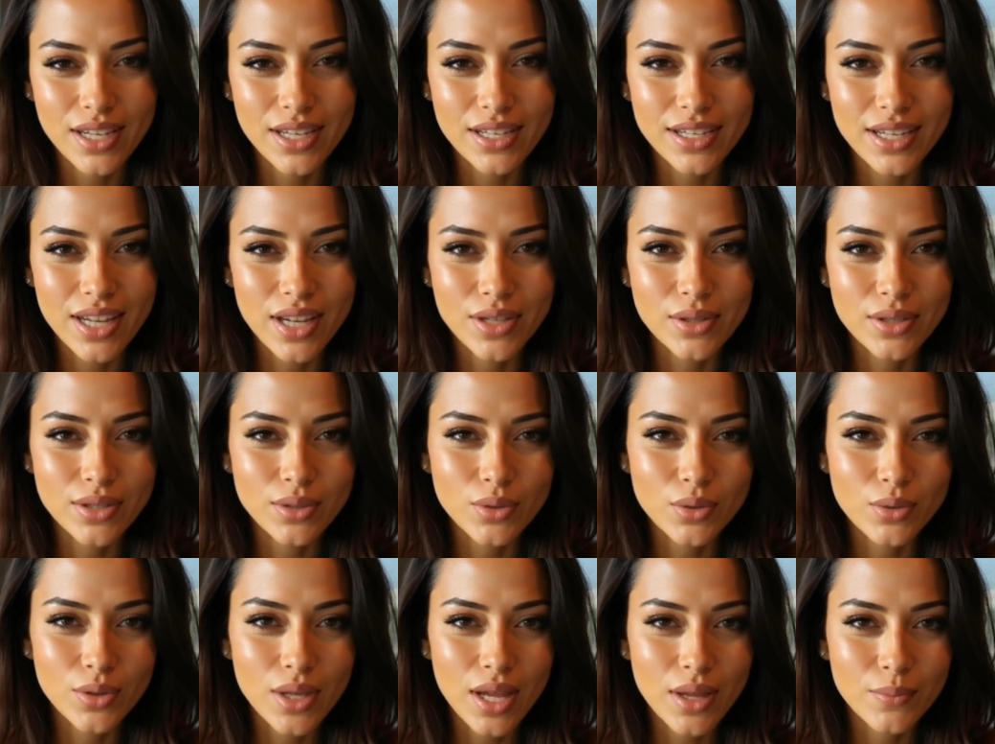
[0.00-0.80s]
Now
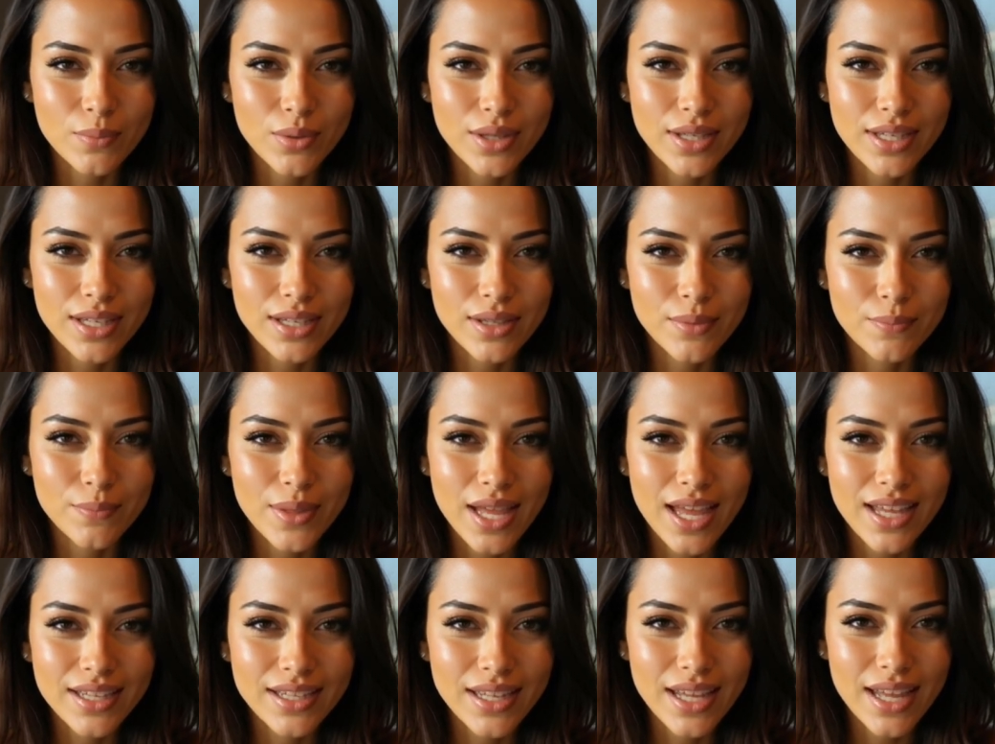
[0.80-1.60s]
that you have a lead
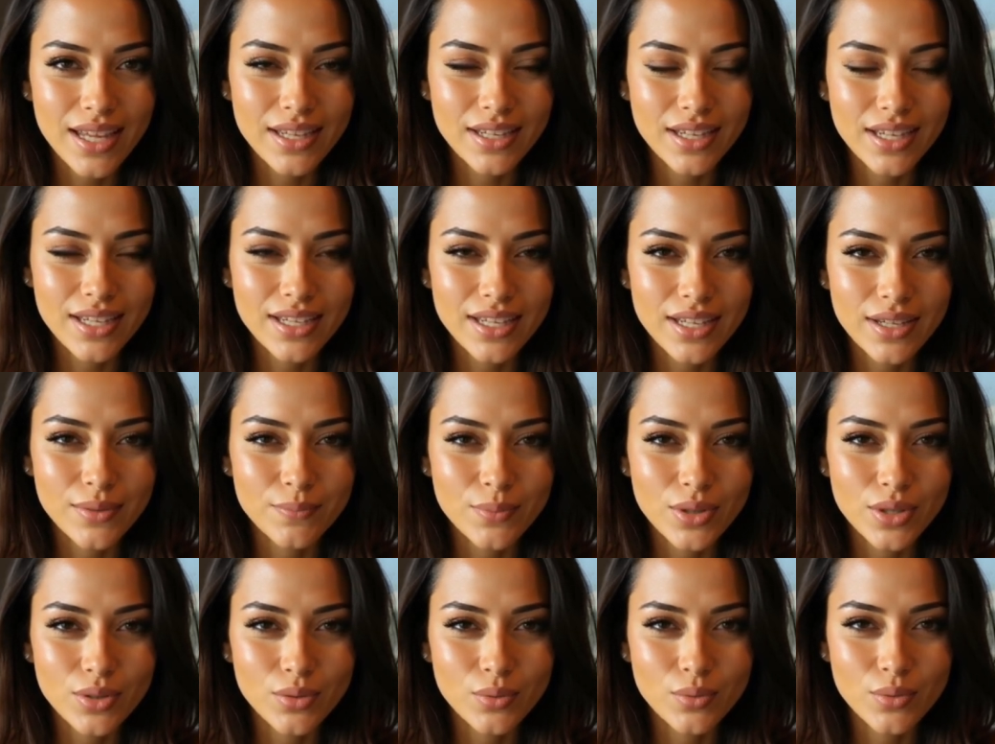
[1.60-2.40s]
magnet and
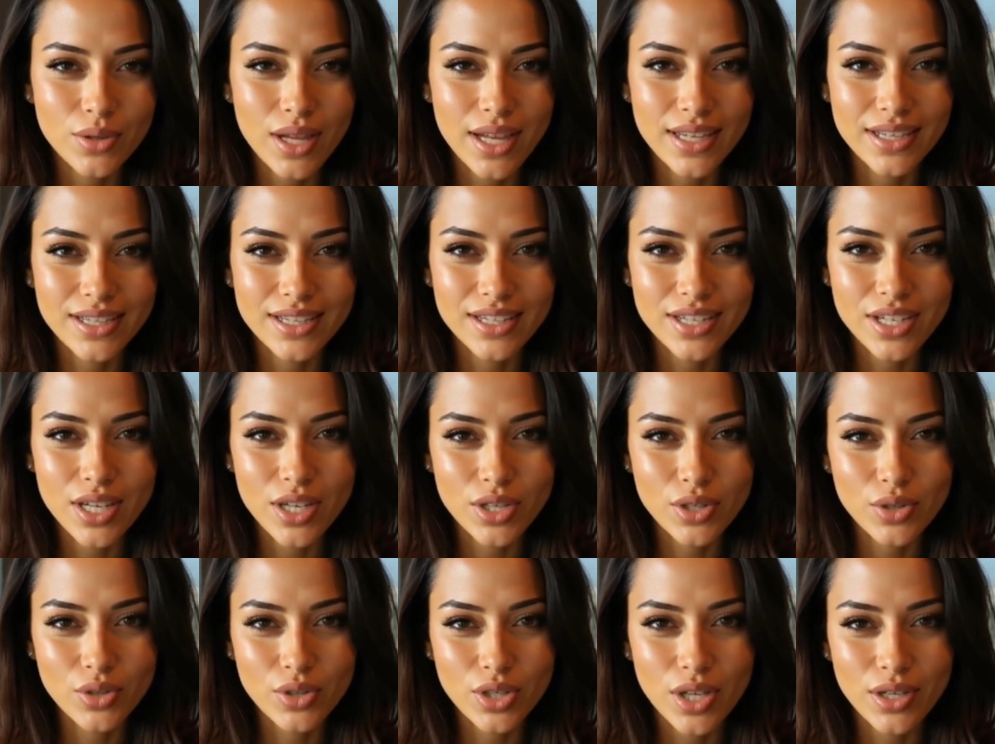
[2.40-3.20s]
emails ready,
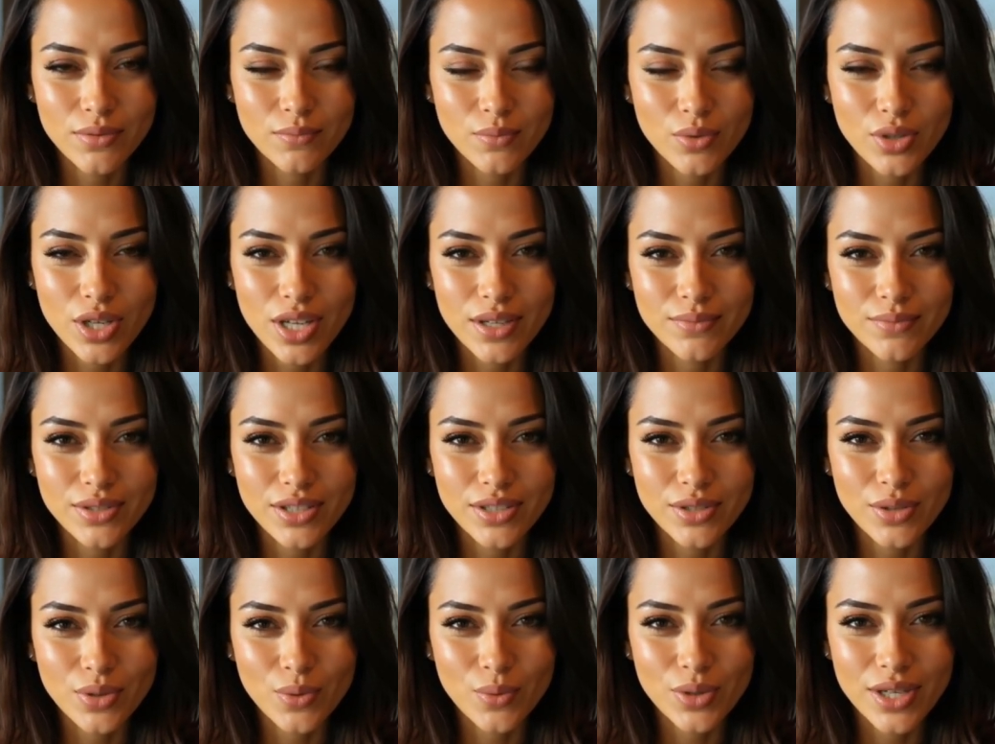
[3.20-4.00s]
drive
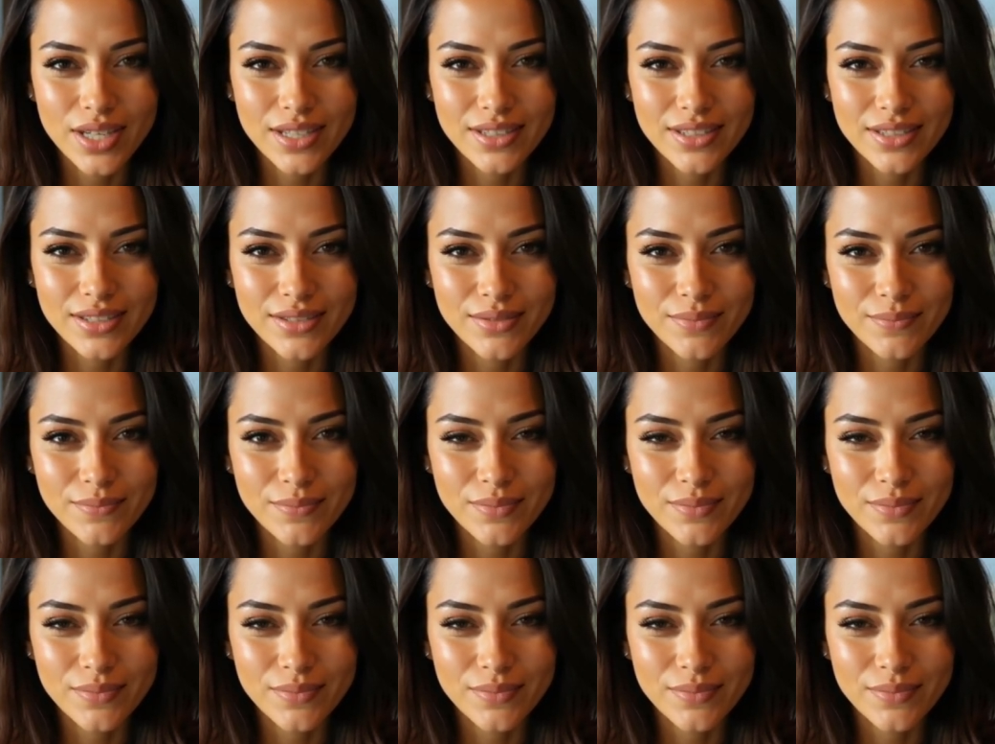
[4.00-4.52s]
traffic to it.